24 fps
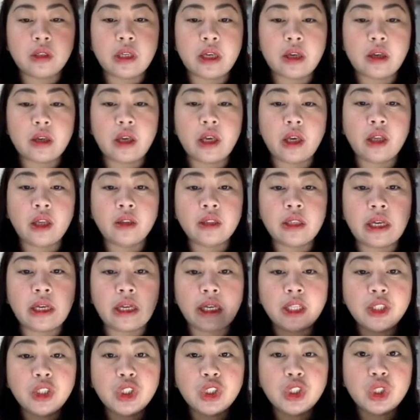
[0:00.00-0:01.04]
in the
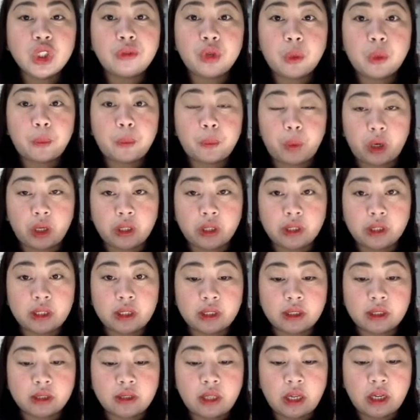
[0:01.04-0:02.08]
interview
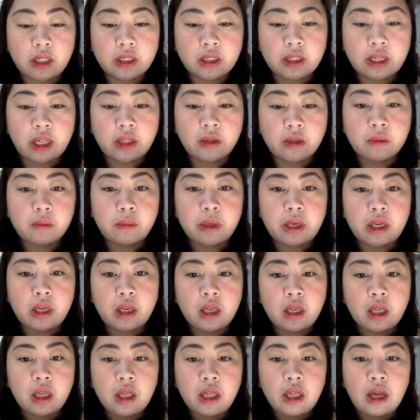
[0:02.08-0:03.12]
process there can be
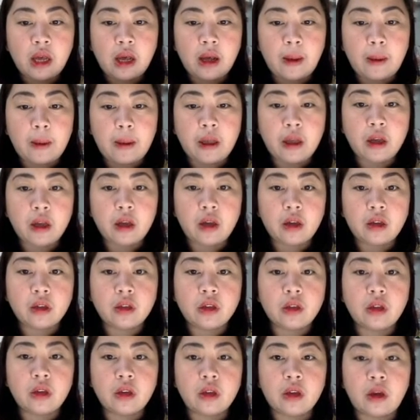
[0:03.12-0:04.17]

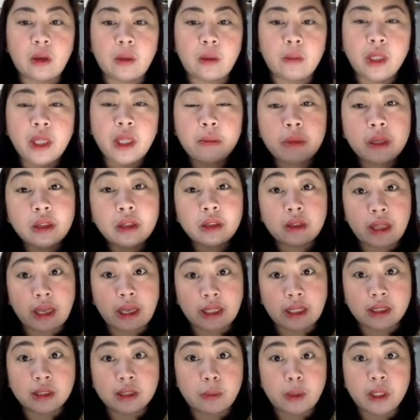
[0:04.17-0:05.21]

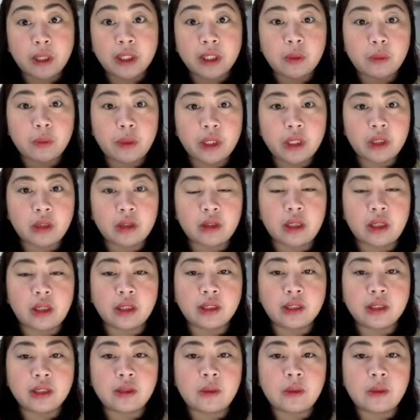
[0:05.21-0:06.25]
limitless possibilities.
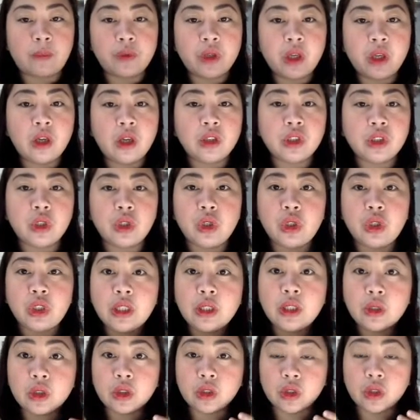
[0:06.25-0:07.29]
So you
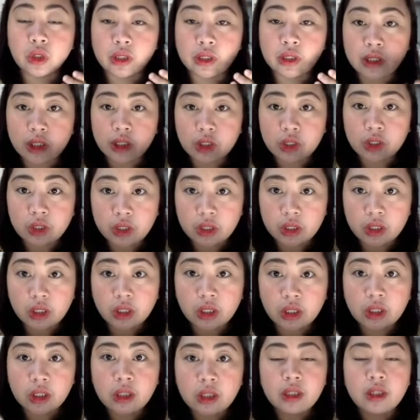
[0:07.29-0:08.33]
need to consider
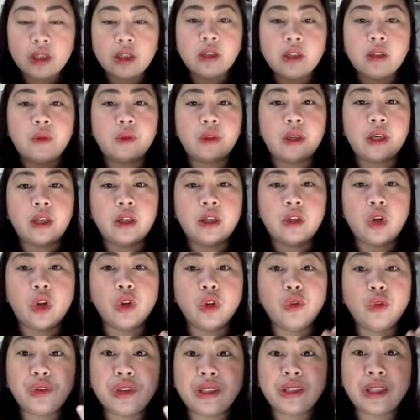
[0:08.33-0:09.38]
the
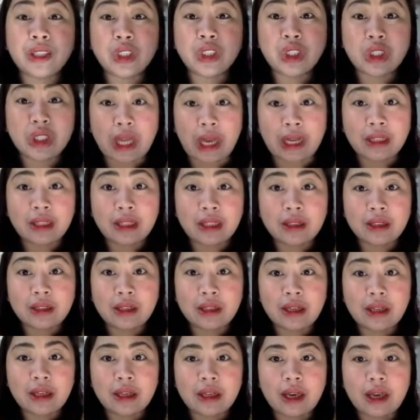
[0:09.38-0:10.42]

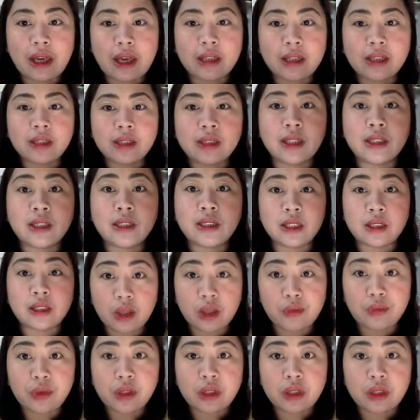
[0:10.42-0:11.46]
confidentiality and
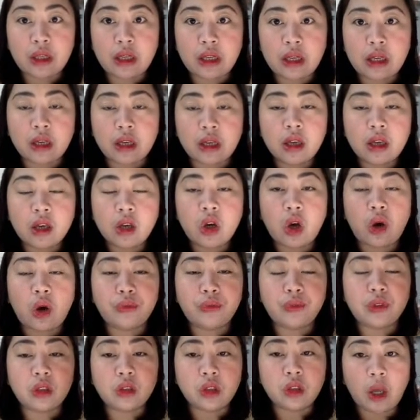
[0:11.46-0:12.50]
sensitivity of
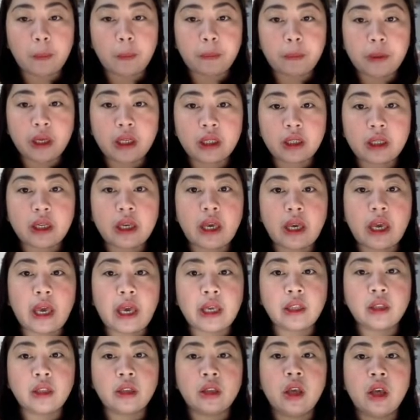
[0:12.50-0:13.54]
the topic
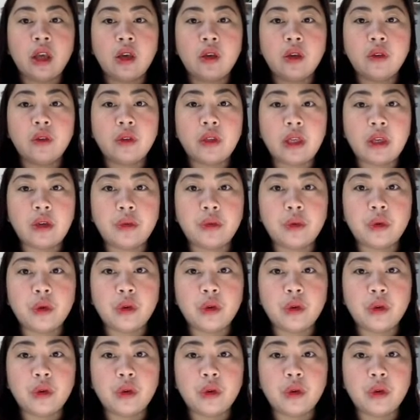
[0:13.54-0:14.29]
and the